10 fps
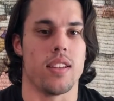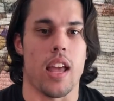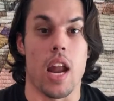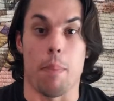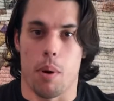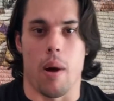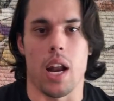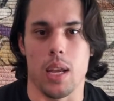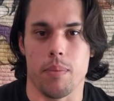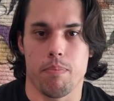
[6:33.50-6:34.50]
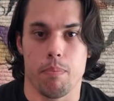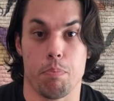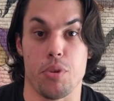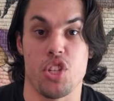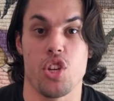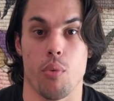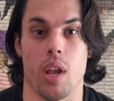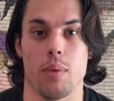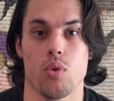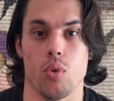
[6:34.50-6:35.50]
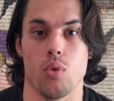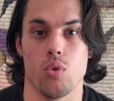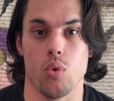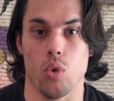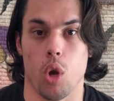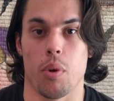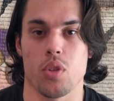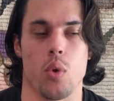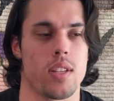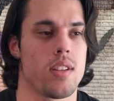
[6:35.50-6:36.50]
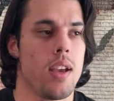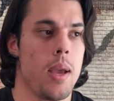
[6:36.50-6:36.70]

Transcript: upper body positioning when it comes to low bar squats.